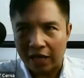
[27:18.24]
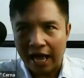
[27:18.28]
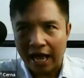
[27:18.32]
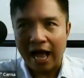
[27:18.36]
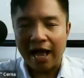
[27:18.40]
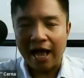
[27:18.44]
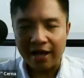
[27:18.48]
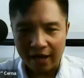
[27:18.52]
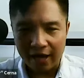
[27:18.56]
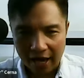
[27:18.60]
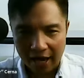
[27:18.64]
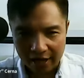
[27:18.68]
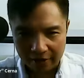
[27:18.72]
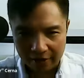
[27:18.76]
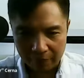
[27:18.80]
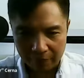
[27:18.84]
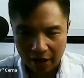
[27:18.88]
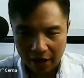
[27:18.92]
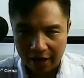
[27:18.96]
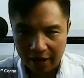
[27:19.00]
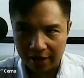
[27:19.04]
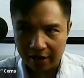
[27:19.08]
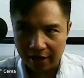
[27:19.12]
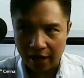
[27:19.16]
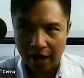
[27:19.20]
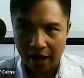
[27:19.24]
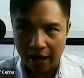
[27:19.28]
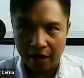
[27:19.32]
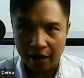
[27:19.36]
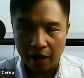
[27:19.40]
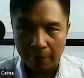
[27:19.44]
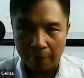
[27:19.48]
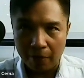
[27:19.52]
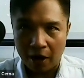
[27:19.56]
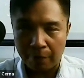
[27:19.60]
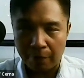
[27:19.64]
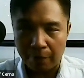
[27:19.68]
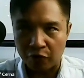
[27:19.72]

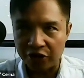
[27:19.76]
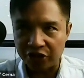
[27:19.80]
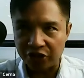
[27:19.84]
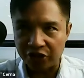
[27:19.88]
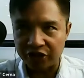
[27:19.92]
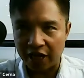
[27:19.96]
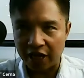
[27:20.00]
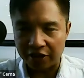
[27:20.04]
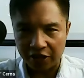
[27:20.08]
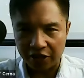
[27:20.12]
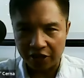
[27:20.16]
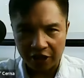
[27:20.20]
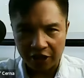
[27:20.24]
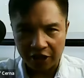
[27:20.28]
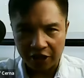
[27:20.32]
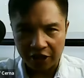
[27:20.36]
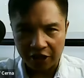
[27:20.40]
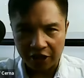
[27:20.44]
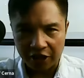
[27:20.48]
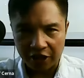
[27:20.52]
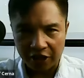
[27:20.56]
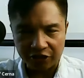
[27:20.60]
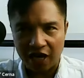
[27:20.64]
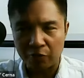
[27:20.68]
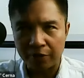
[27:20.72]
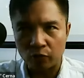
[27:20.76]
I appreciate the example,